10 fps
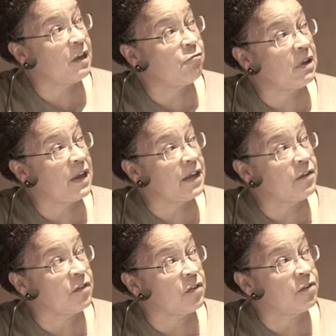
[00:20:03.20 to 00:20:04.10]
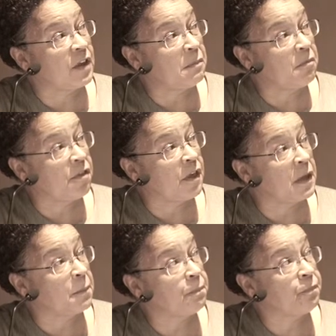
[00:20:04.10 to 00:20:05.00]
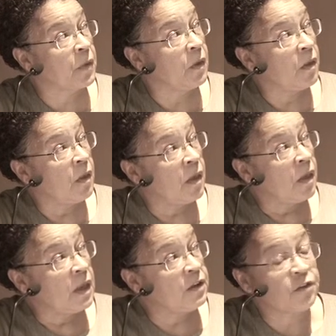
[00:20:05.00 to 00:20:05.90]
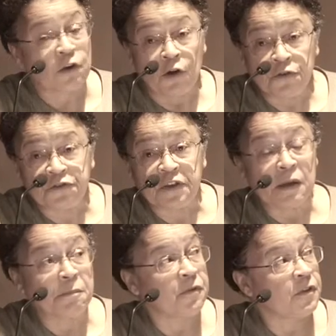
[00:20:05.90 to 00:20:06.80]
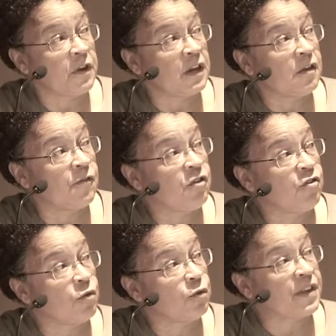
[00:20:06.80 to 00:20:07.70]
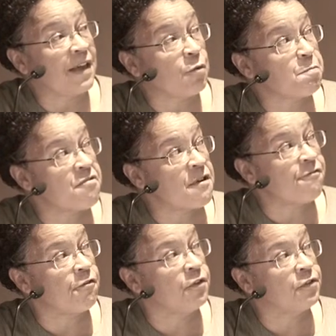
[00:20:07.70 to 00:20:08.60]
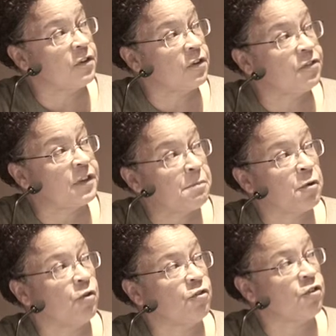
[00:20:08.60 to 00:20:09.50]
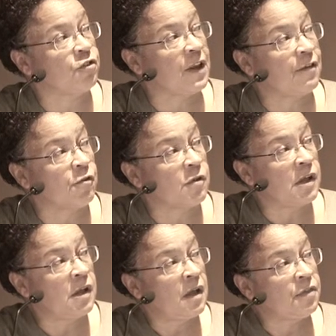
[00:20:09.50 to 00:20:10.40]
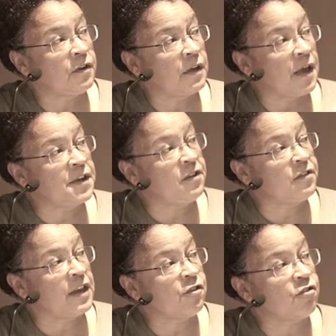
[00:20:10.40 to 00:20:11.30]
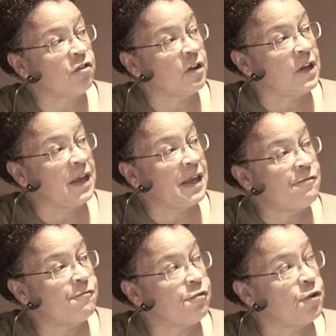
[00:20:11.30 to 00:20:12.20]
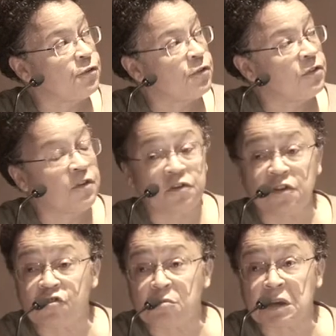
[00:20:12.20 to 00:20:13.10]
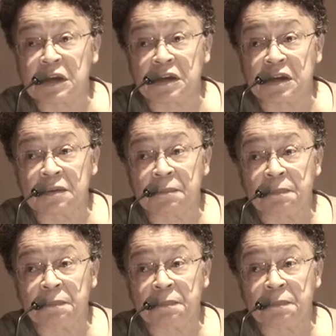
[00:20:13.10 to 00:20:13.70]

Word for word: they relate to the same thing. It's a concept that individuals have a preference at a subconscious level that unintentionally influences decision making.